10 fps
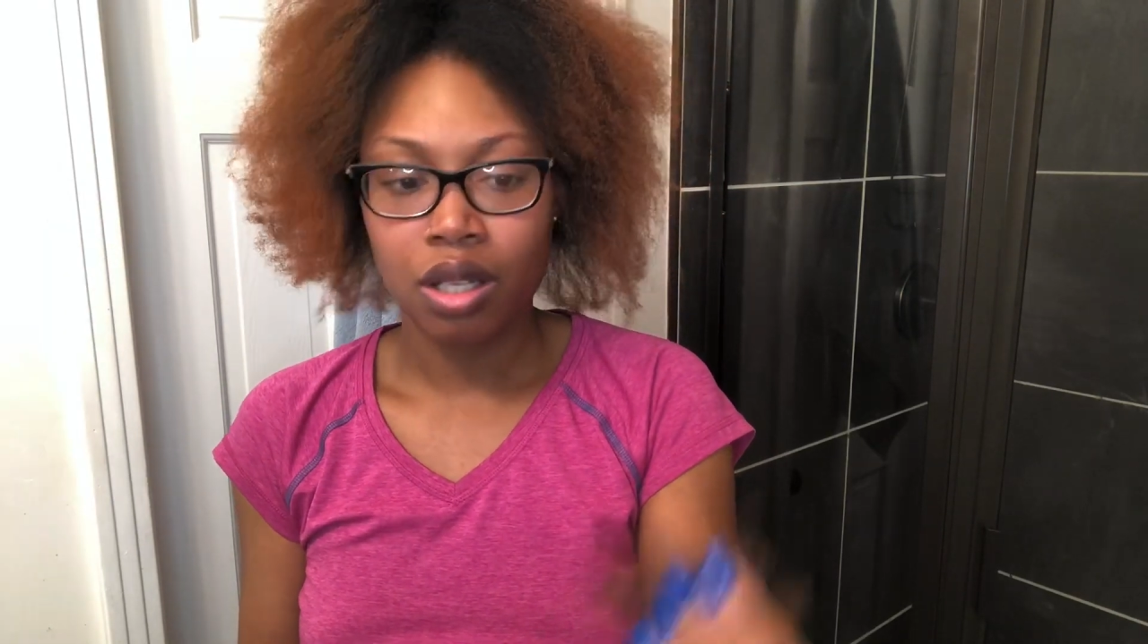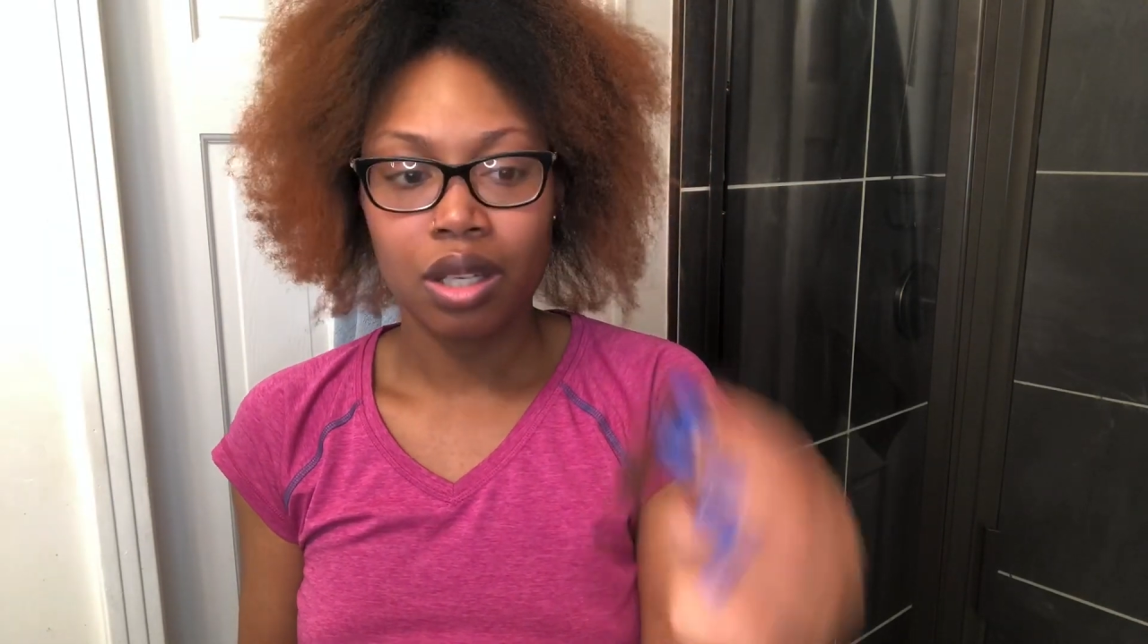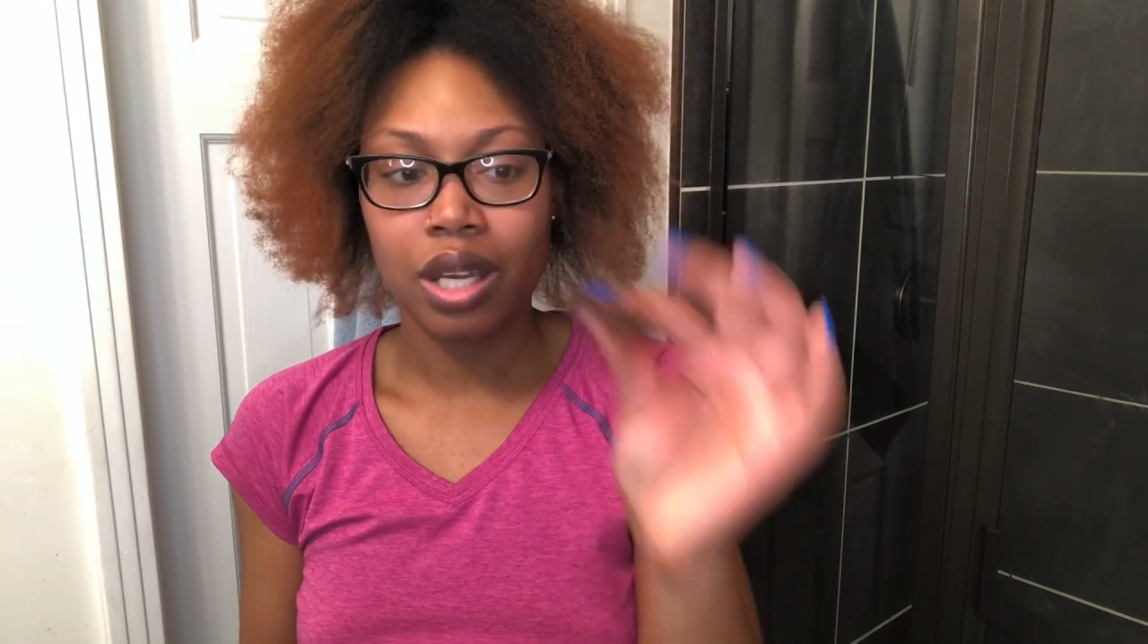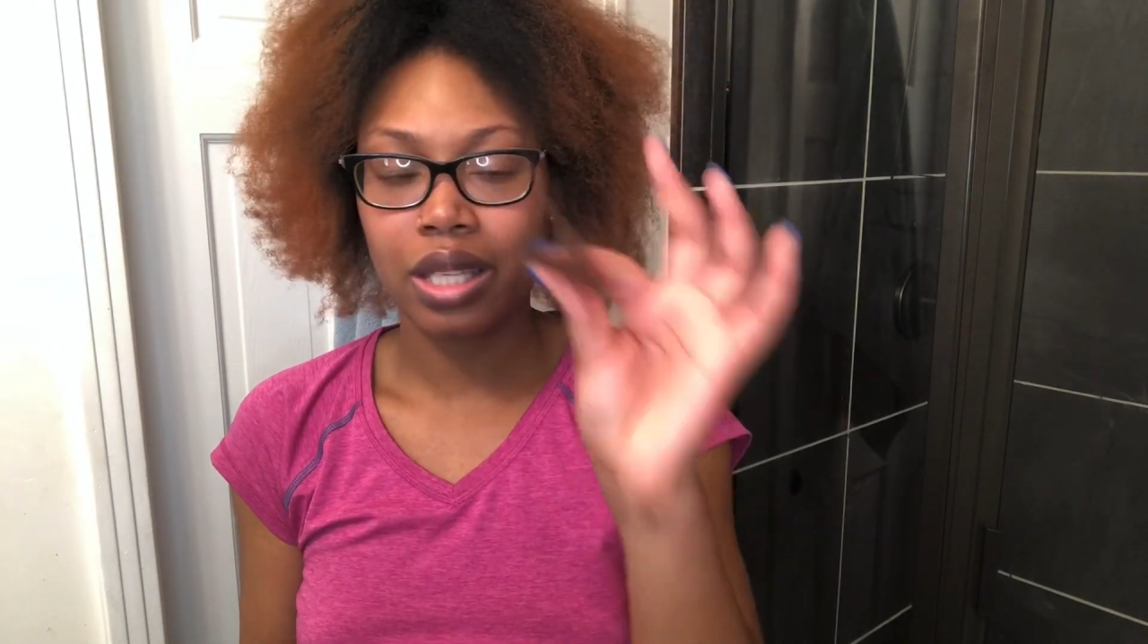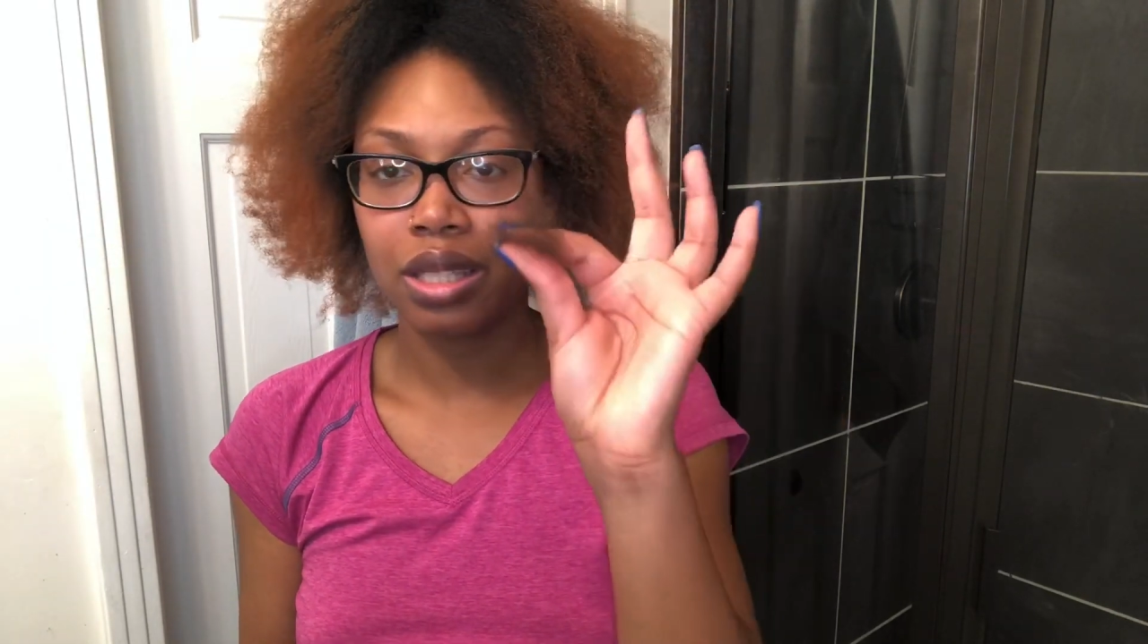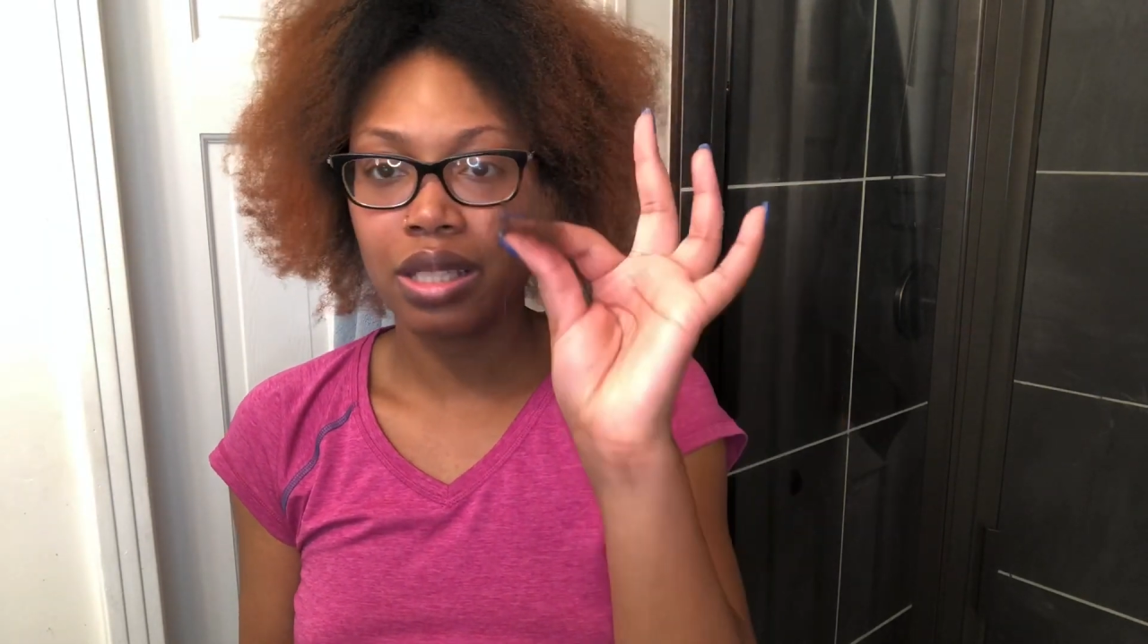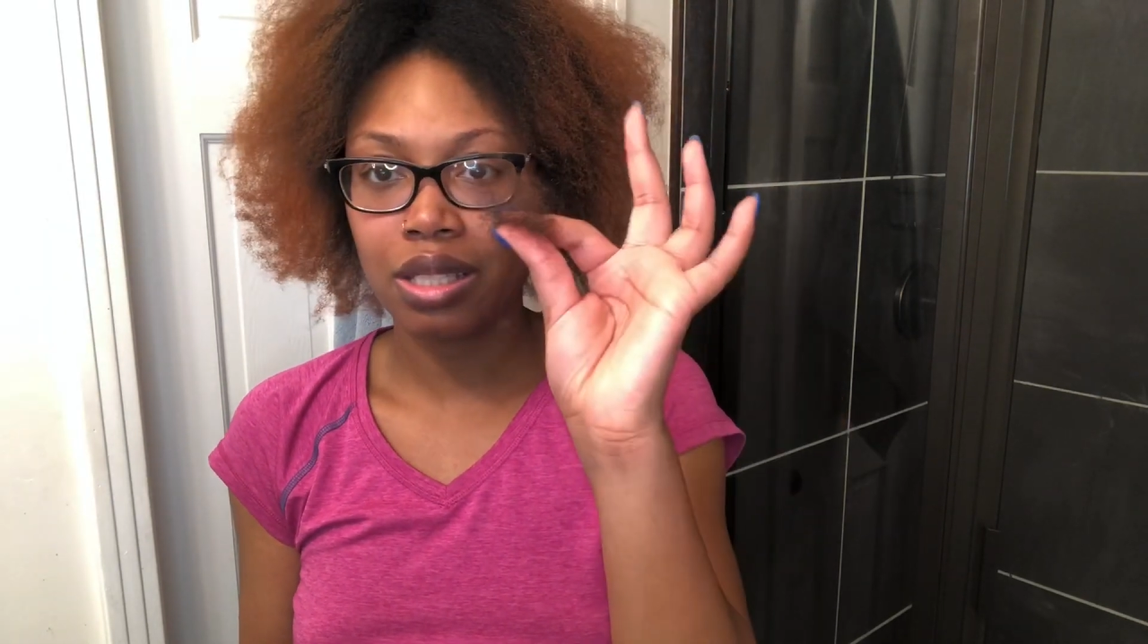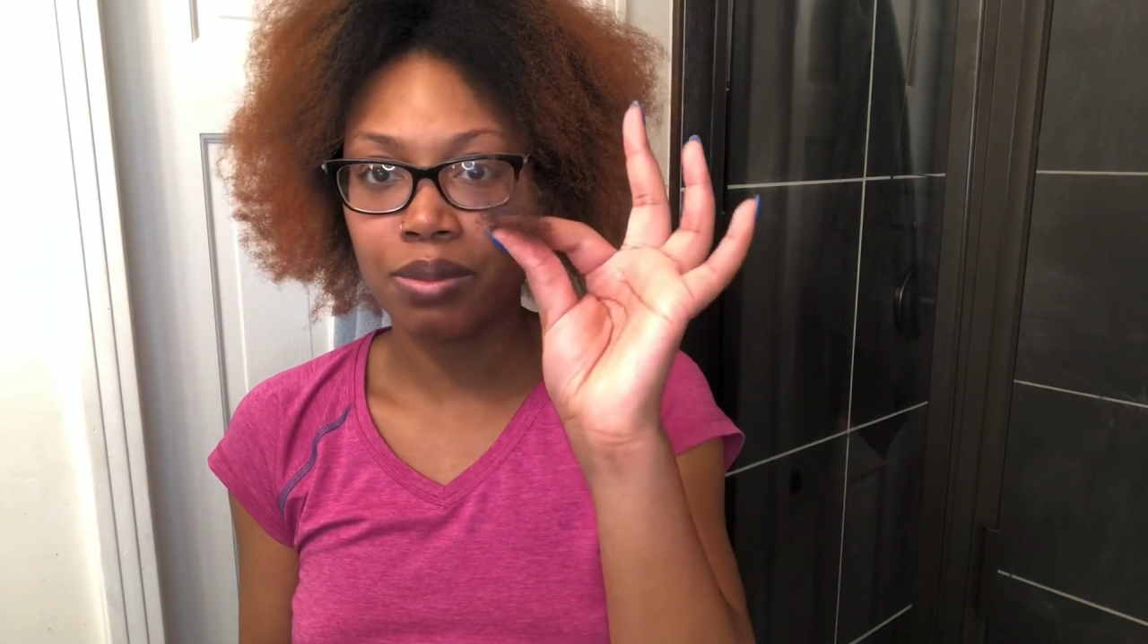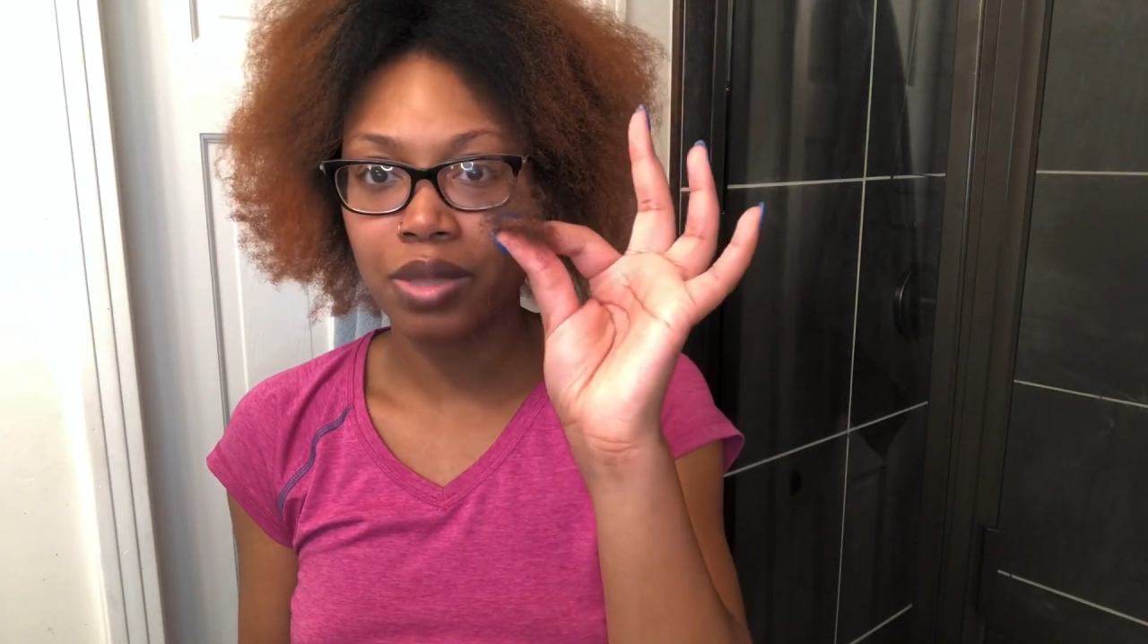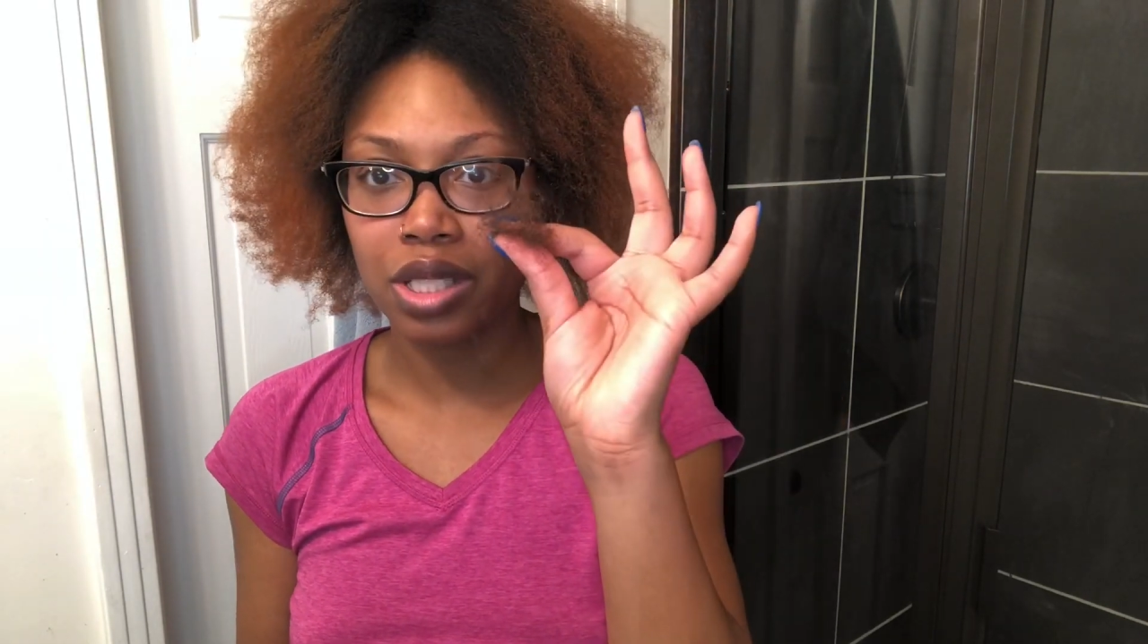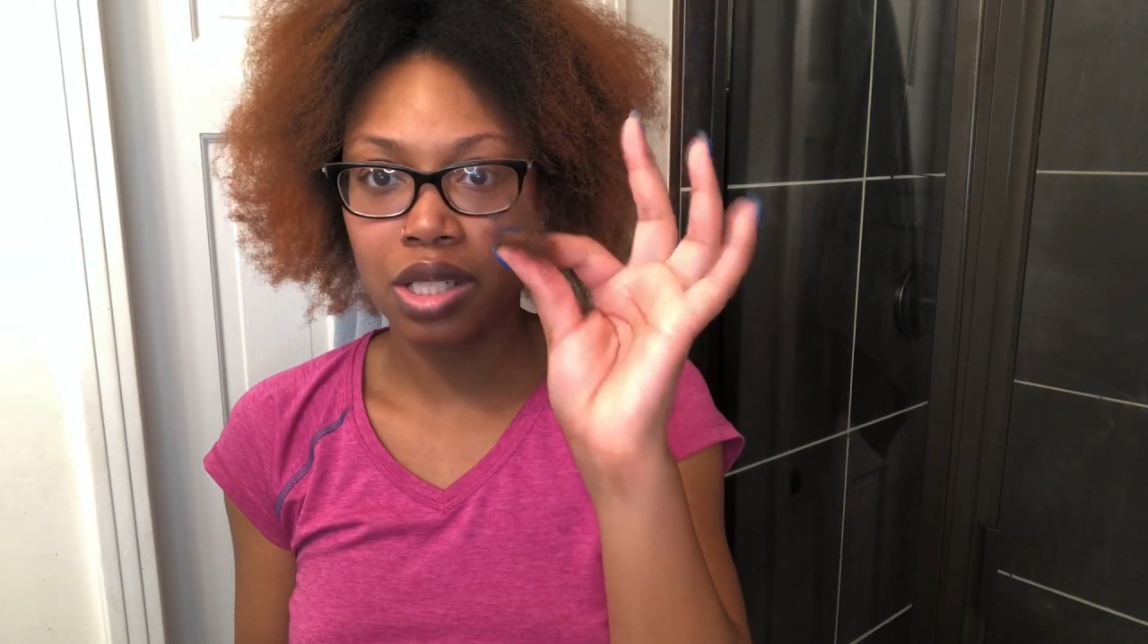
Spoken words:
like this much